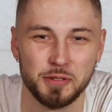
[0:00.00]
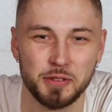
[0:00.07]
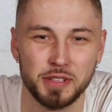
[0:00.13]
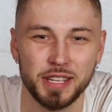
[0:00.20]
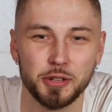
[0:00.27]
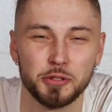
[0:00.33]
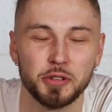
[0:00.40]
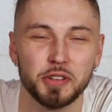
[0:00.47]

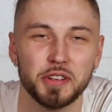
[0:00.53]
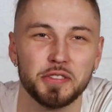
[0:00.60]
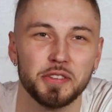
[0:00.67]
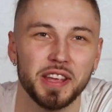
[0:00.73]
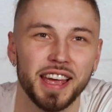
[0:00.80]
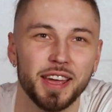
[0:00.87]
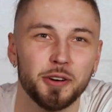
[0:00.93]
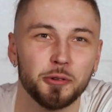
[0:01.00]
Still to this
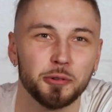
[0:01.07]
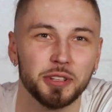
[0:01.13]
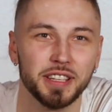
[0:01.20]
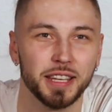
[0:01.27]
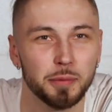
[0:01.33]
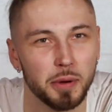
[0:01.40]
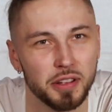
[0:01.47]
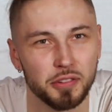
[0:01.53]
day, I don't really
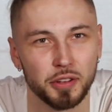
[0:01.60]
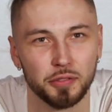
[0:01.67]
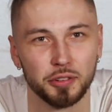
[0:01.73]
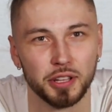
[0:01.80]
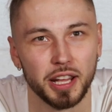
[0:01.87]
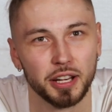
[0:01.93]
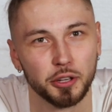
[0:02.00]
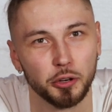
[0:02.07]
give myself a
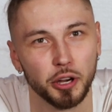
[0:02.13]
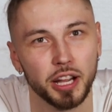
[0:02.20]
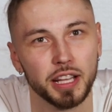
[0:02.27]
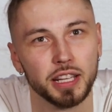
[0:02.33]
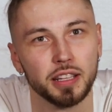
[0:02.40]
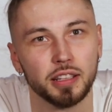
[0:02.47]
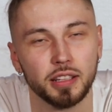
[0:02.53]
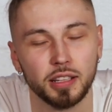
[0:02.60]
lot of
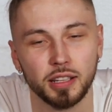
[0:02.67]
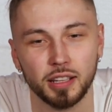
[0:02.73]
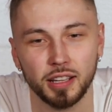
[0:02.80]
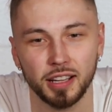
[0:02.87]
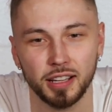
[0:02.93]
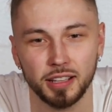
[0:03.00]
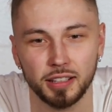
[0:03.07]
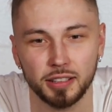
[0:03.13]
credit,
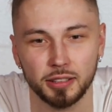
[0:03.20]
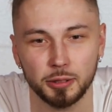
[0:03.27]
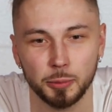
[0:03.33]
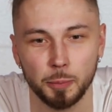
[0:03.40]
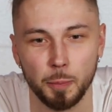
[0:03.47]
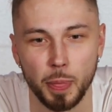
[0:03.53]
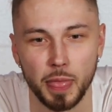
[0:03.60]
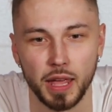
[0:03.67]

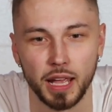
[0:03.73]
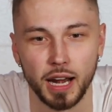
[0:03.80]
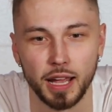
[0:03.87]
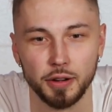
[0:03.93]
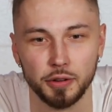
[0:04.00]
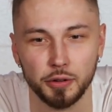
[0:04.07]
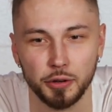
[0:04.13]
and I